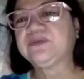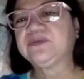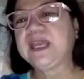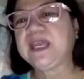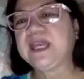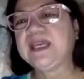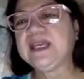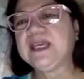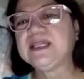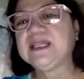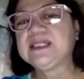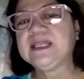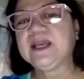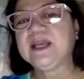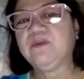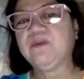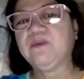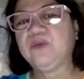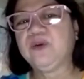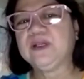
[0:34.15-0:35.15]
taking
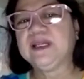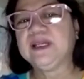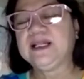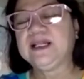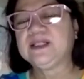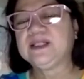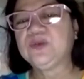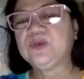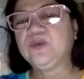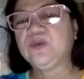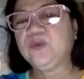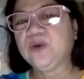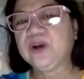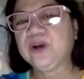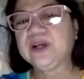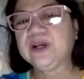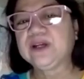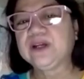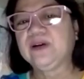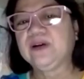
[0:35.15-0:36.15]
someone else's
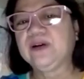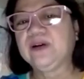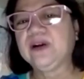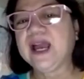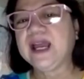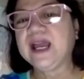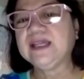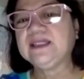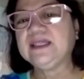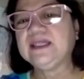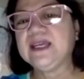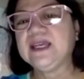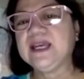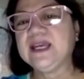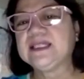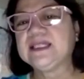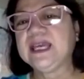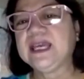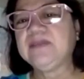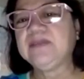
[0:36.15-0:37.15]
work or
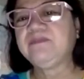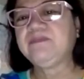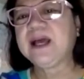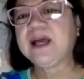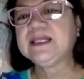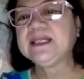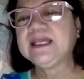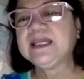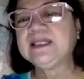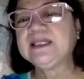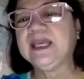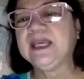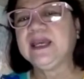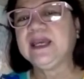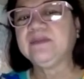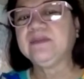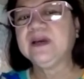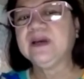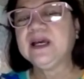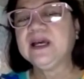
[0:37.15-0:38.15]
ideas and passing
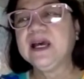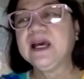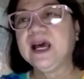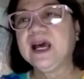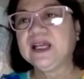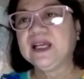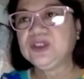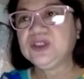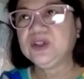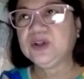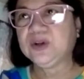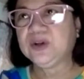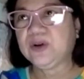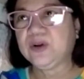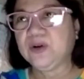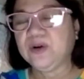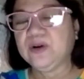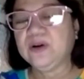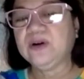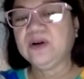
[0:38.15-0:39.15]
them as your
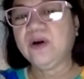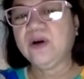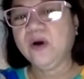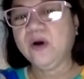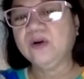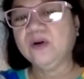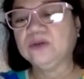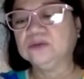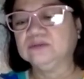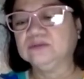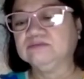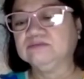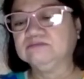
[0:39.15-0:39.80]
own.